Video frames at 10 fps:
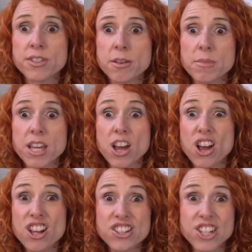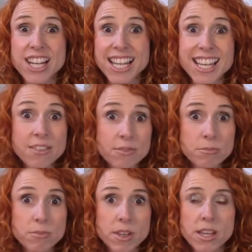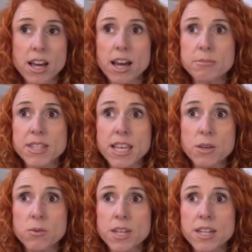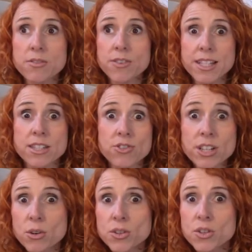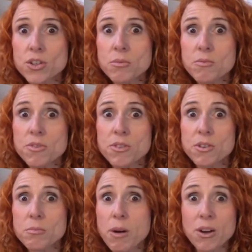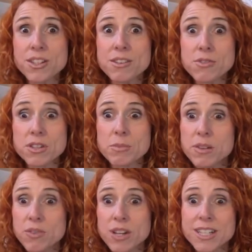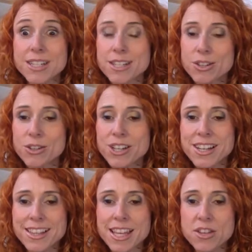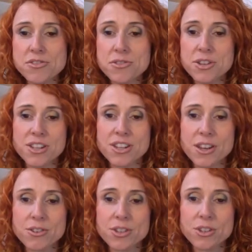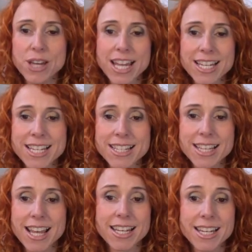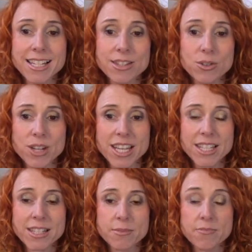something urgently, say you need a fancy dress costume for a party you've just been invited to, then you can go to ending soonest.